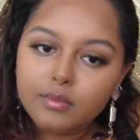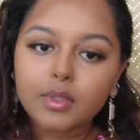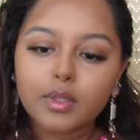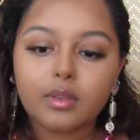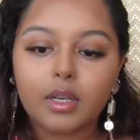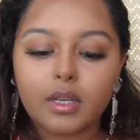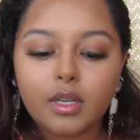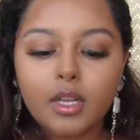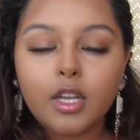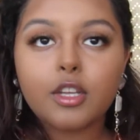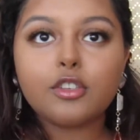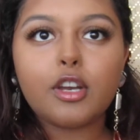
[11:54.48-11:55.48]
Okay,
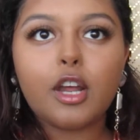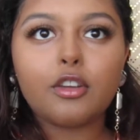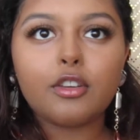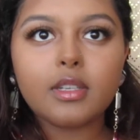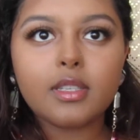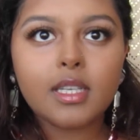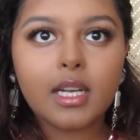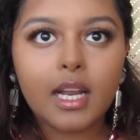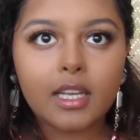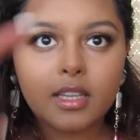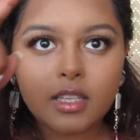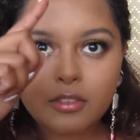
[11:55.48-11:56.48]
so now you can see
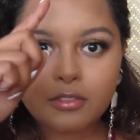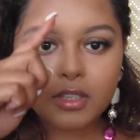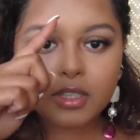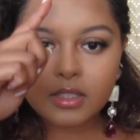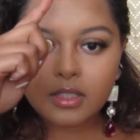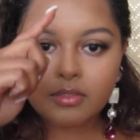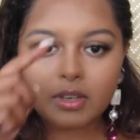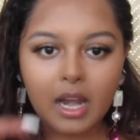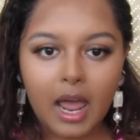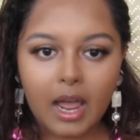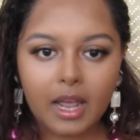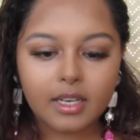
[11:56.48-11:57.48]
like the definitive
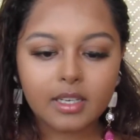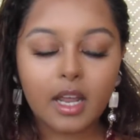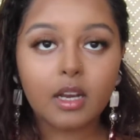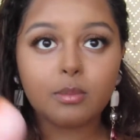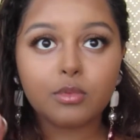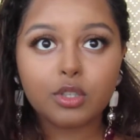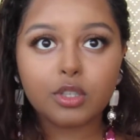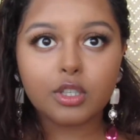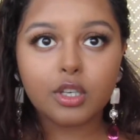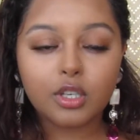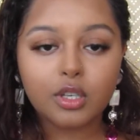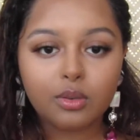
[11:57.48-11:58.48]
line, and I'm just
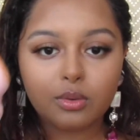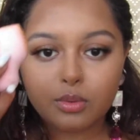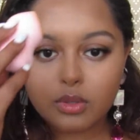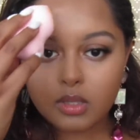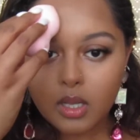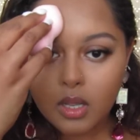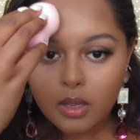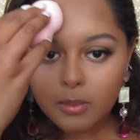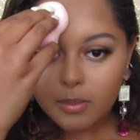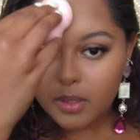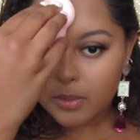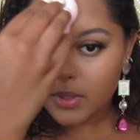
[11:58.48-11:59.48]
gonna use
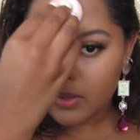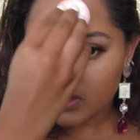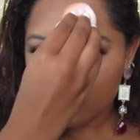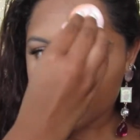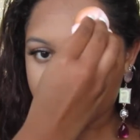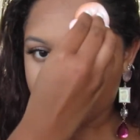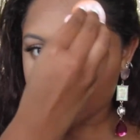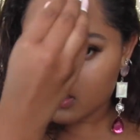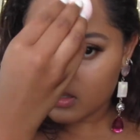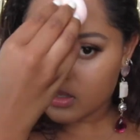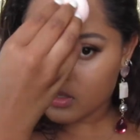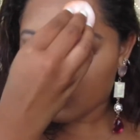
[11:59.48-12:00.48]
my beauty blender